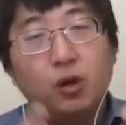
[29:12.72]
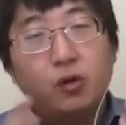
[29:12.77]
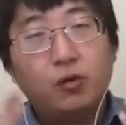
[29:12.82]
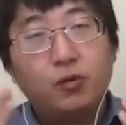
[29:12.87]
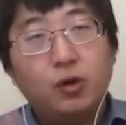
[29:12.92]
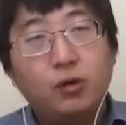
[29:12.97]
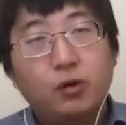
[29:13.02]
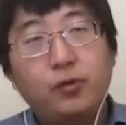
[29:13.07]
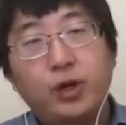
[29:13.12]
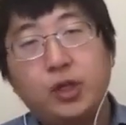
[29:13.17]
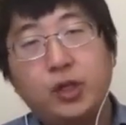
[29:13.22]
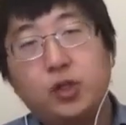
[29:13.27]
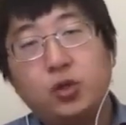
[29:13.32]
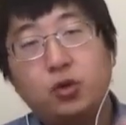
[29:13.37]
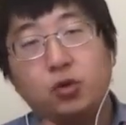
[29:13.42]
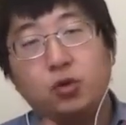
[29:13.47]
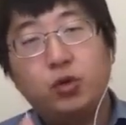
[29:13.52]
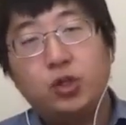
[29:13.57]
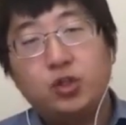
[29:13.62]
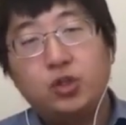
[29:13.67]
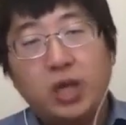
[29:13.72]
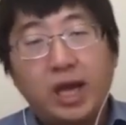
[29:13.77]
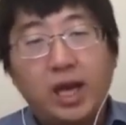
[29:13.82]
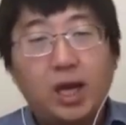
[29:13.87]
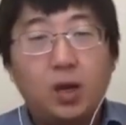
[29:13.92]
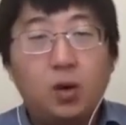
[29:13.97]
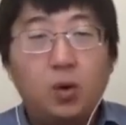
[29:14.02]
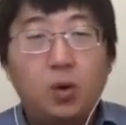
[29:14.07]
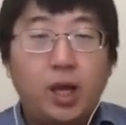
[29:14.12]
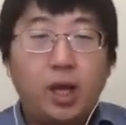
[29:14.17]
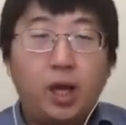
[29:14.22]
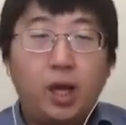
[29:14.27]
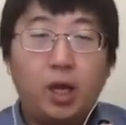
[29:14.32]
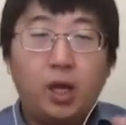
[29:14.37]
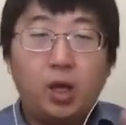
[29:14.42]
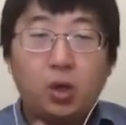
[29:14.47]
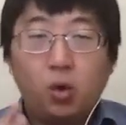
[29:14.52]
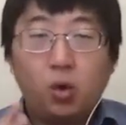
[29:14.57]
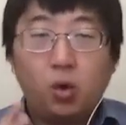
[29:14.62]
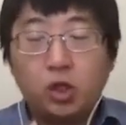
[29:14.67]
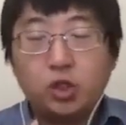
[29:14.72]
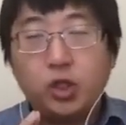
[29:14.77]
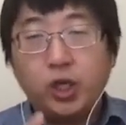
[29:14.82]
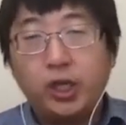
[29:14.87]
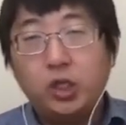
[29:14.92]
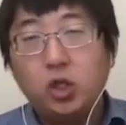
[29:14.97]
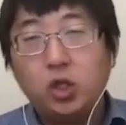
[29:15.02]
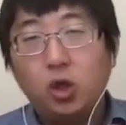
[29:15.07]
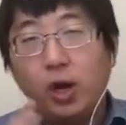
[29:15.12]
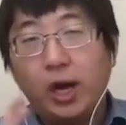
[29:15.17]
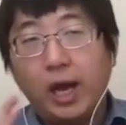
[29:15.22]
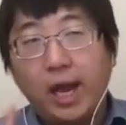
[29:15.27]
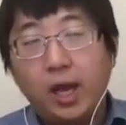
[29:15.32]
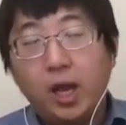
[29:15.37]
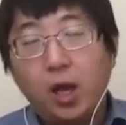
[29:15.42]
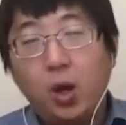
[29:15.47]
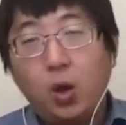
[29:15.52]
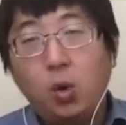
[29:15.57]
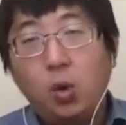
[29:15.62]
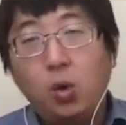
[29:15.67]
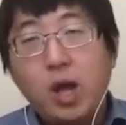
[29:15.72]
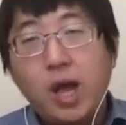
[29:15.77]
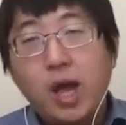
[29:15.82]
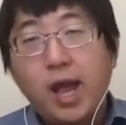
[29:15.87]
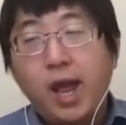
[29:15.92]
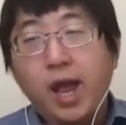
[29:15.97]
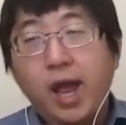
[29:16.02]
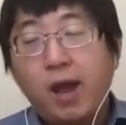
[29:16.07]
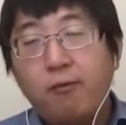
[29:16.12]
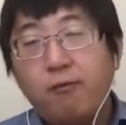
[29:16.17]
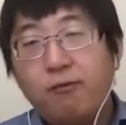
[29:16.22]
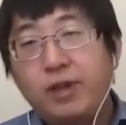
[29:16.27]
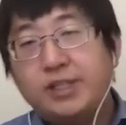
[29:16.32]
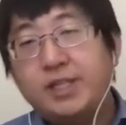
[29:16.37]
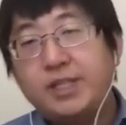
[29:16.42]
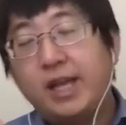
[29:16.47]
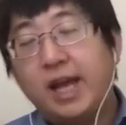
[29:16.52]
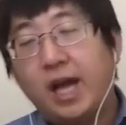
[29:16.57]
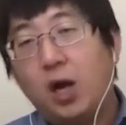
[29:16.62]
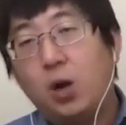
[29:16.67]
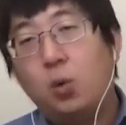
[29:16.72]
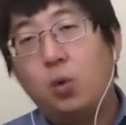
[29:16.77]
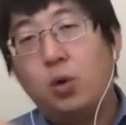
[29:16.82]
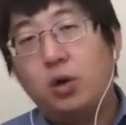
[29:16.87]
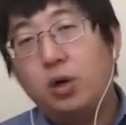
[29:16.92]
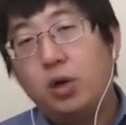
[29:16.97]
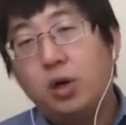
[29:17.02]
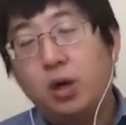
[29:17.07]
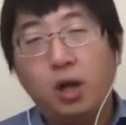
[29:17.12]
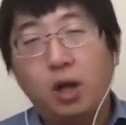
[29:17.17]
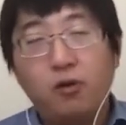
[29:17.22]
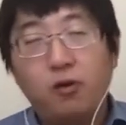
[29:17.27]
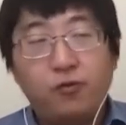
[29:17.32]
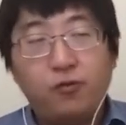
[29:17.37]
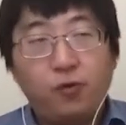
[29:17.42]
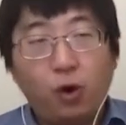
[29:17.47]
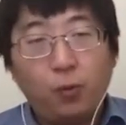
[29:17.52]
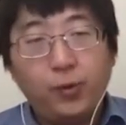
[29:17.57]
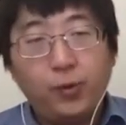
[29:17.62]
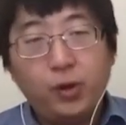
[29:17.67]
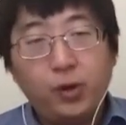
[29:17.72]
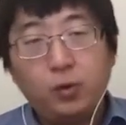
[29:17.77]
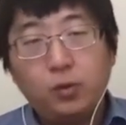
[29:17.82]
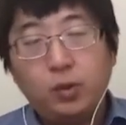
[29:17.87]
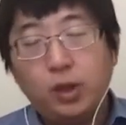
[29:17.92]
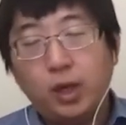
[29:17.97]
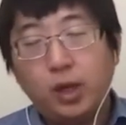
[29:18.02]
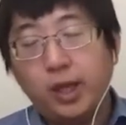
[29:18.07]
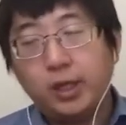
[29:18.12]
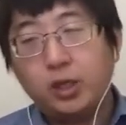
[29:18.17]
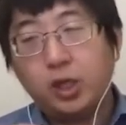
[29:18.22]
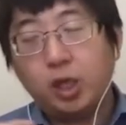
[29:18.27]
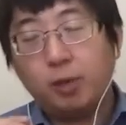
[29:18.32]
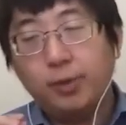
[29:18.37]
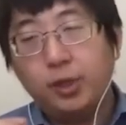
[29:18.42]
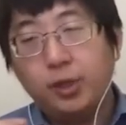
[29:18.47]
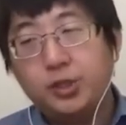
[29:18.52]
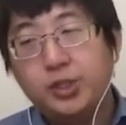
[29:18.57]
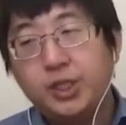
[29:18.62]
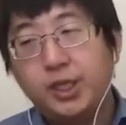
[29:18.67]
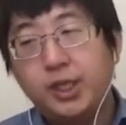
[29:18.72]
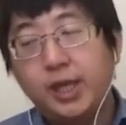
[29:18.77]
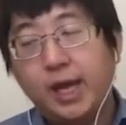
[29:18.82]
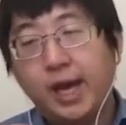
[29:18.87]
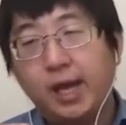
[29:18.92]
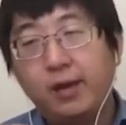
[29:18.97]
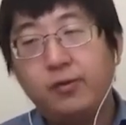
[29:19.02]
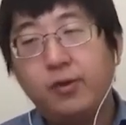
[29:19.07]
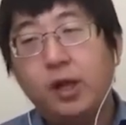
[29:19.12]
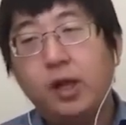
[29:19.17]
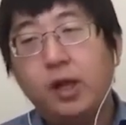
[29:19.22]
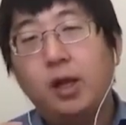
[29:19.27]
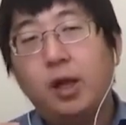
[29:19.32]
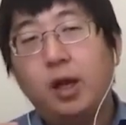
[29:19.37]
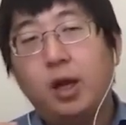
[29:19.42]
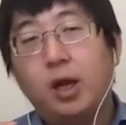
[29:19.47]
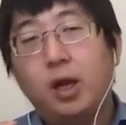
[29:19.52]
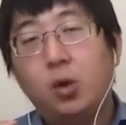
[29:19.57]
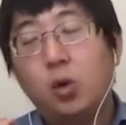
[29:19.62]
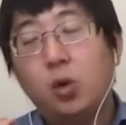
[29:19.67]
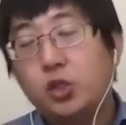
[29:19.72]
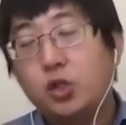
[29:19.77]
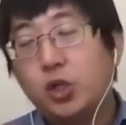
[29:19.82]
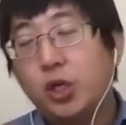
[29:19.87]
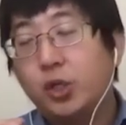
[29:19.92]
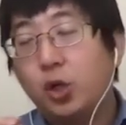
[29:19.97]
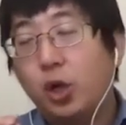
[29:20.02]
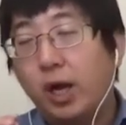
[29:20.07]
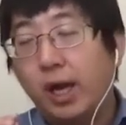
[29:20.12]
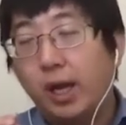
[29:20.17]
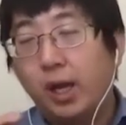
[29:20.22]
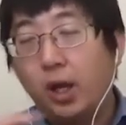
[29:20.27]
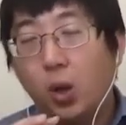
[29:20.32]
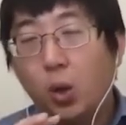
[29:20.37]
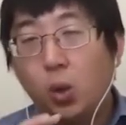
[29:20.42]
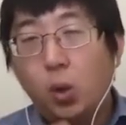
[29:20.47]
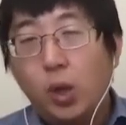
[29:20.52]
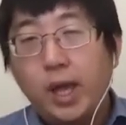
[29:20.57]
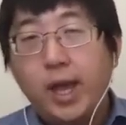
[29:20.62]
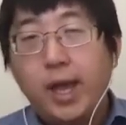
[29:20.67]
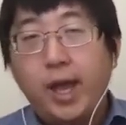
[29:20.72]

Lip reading: feel free to reach out QuarkChain.io and visit our forum community at QuarkChain.io,